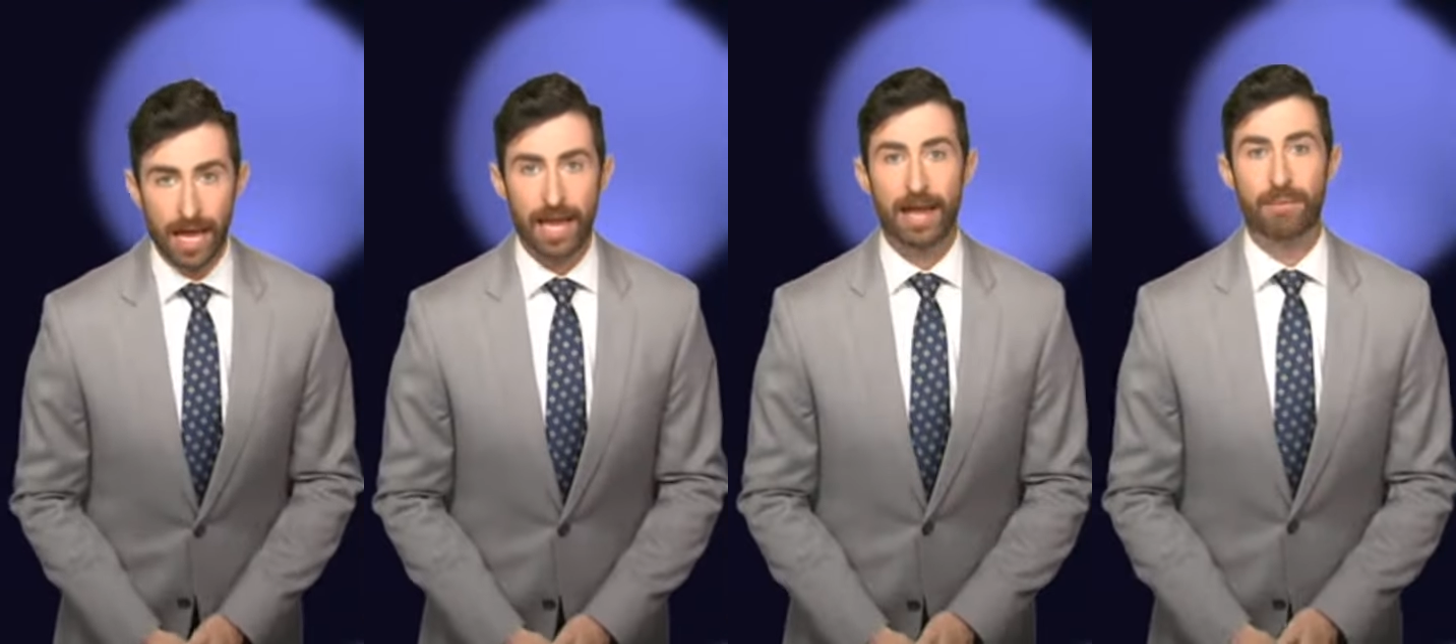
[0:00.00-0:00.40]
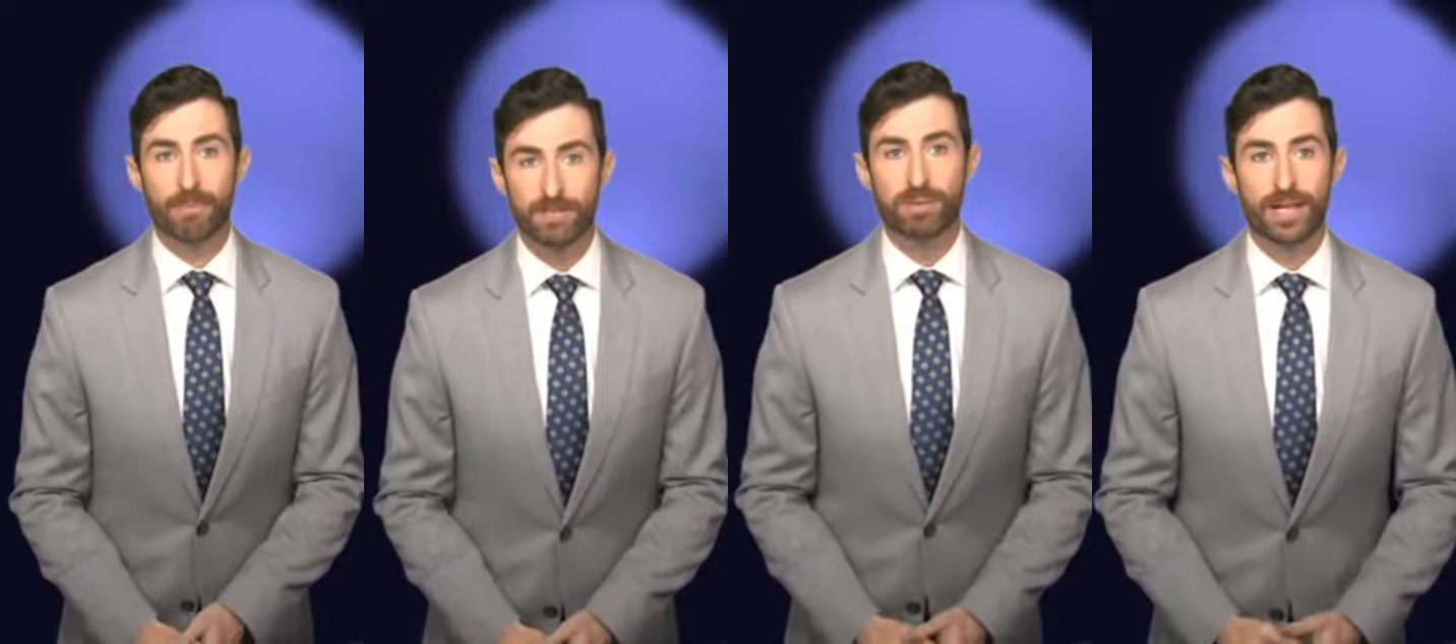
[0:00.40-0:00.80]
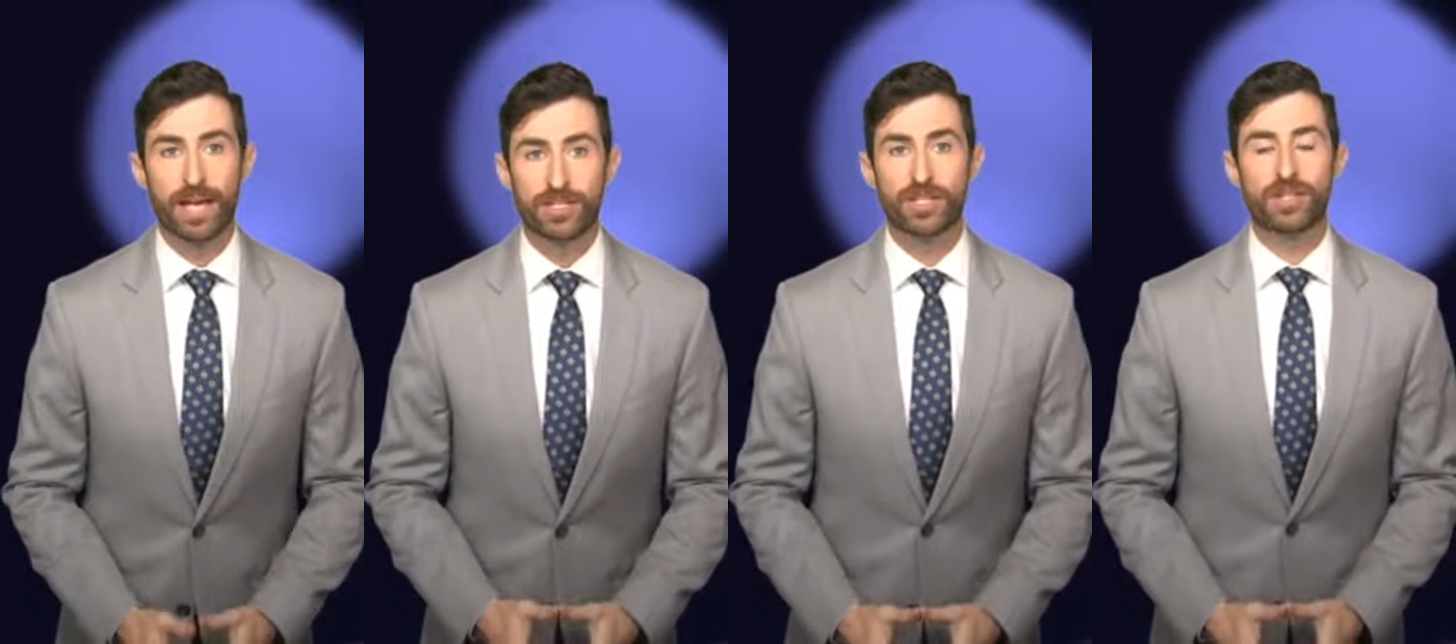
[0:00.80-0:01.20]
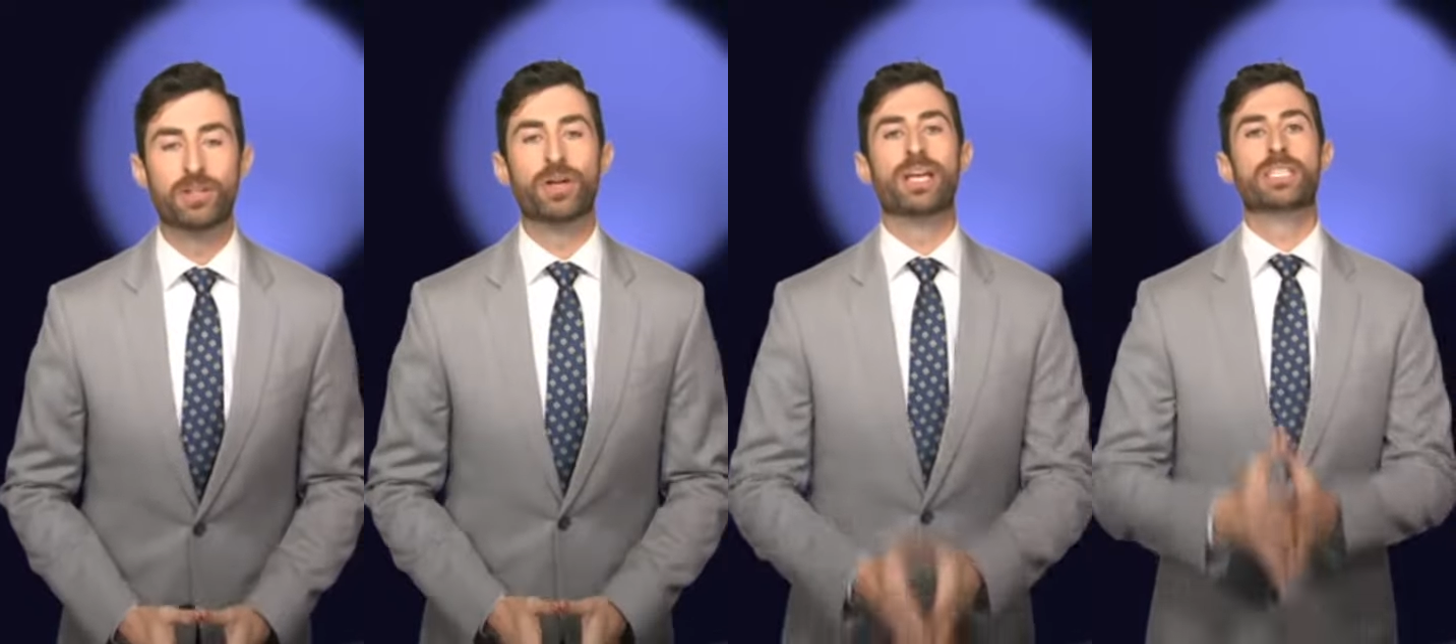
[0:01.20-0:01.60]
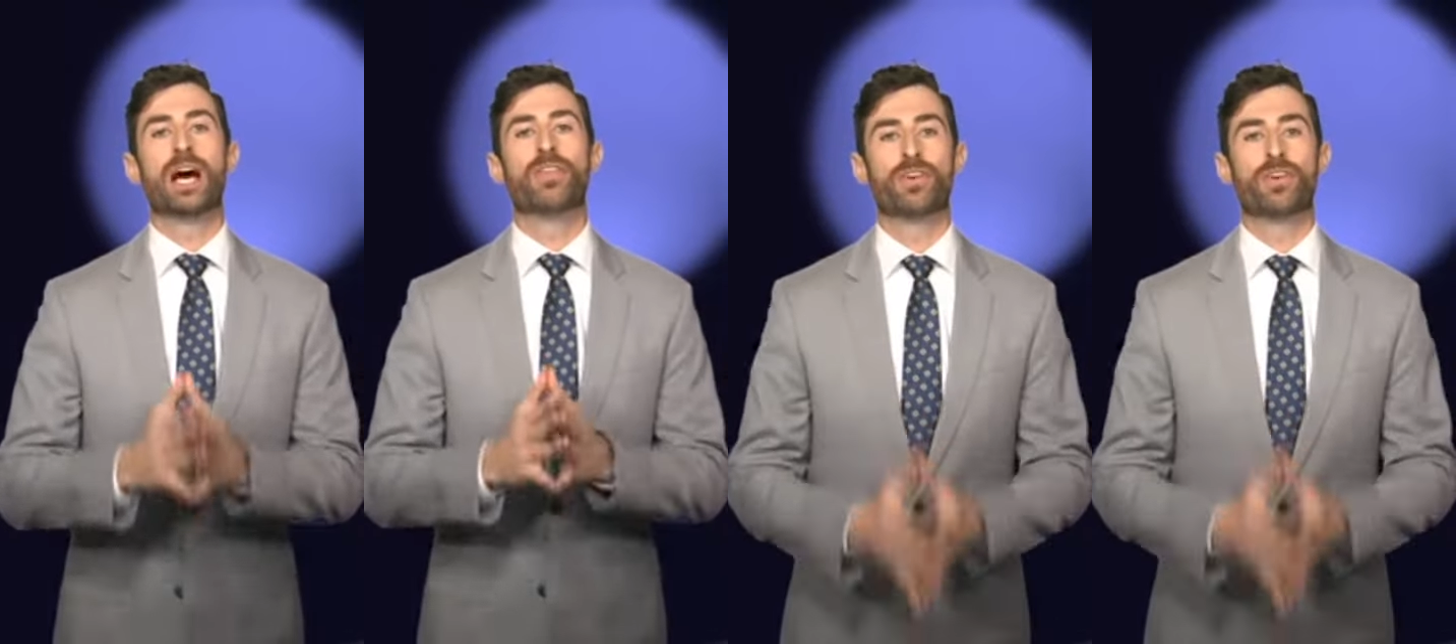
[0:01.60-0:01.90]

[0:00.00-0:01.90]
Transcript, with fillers: And Must Play HQ is on